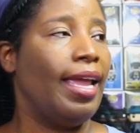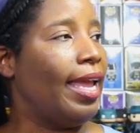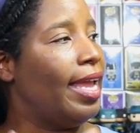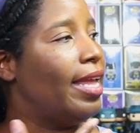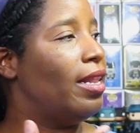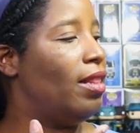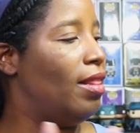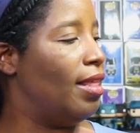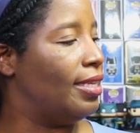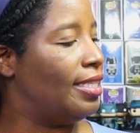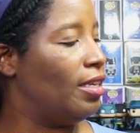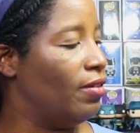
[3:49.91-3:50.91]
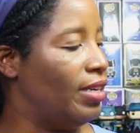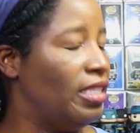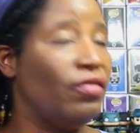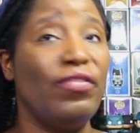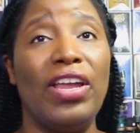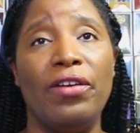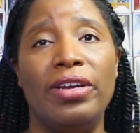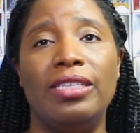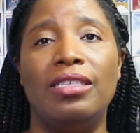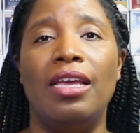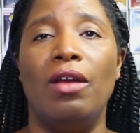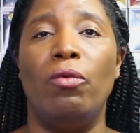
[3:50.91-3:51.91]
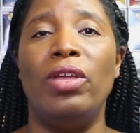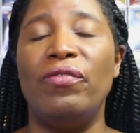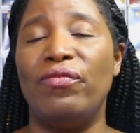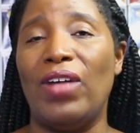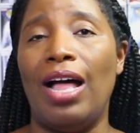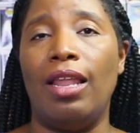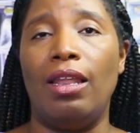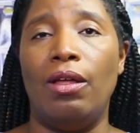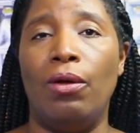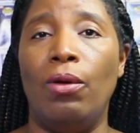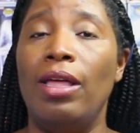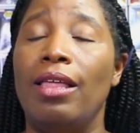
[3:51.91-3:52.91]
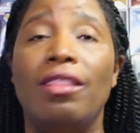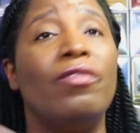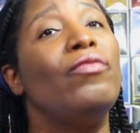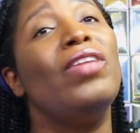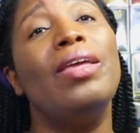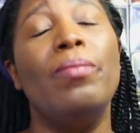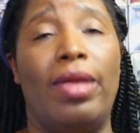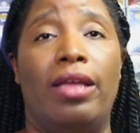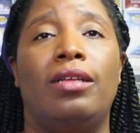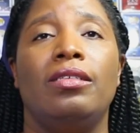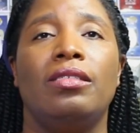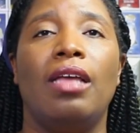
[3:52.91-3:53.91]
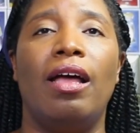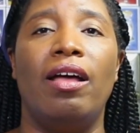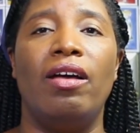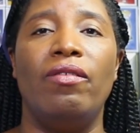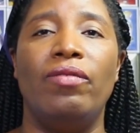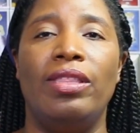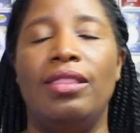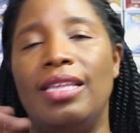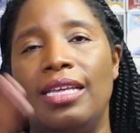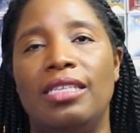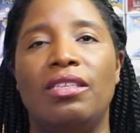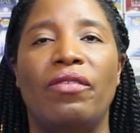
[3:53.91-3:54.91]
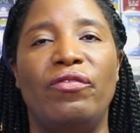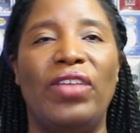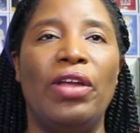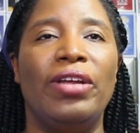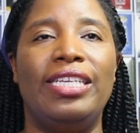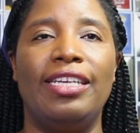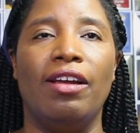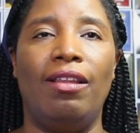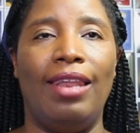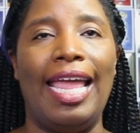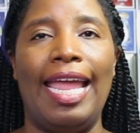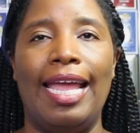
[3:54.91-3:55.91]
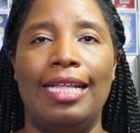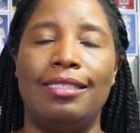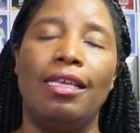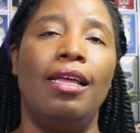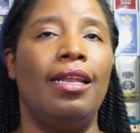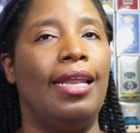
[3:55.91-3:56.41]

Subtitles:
In the series Fairest, we follow the females of these fairy tale lands,